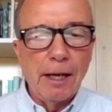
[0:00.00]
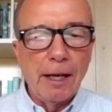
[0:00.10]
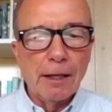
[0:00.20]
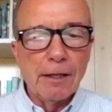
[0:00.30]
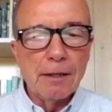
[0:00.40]

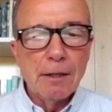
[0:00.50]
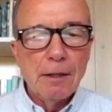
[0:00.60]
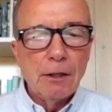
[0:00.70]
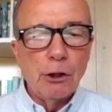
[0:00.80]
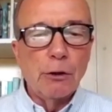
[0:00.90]
and
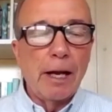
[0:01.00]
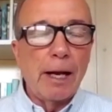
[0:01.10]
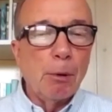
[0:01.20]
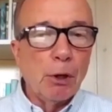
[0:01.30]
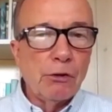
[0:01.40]
your
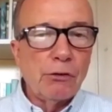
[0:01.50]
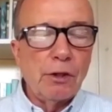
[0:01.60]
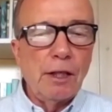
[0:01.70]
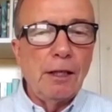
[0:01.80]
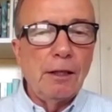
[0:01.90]
neighbors
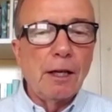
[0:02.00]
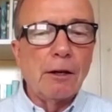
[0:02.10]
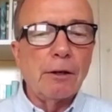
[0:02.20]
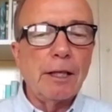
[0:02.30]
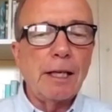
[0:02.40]
that
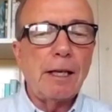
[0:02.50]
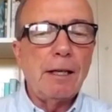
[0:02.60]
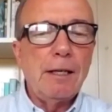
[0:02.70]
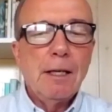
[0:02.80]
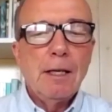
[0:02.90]
are in
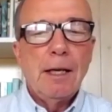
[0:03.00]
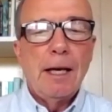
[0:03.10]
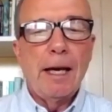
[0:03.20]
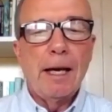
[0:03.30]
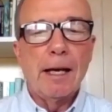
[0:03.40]
need,
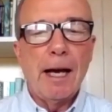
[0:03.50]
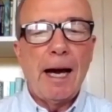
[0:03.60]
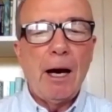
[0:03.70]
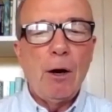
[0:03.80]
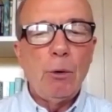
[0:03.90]
and
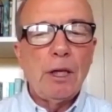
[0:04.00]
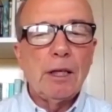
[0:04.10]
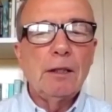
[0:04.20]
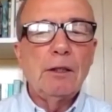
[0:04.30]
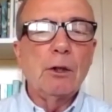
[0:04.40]
how
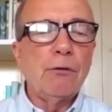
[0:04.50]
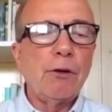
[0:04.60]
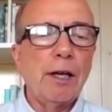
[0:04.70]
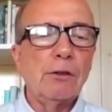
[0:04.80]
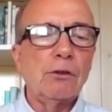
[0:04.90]
can your
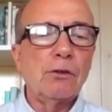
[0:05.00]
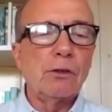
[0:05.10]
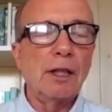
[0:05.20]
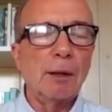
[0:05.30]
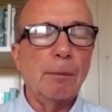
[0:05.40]
friends
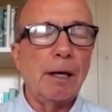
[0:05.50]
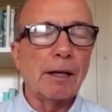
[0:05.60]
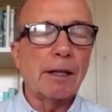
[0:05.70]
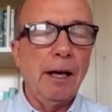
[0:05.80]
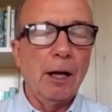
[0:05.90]
in
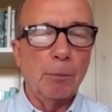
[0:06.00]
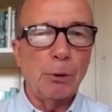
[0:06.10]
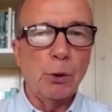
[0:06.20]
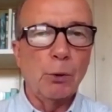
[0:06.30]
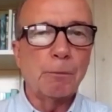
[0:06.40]
America help
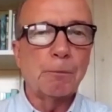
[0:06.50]
you?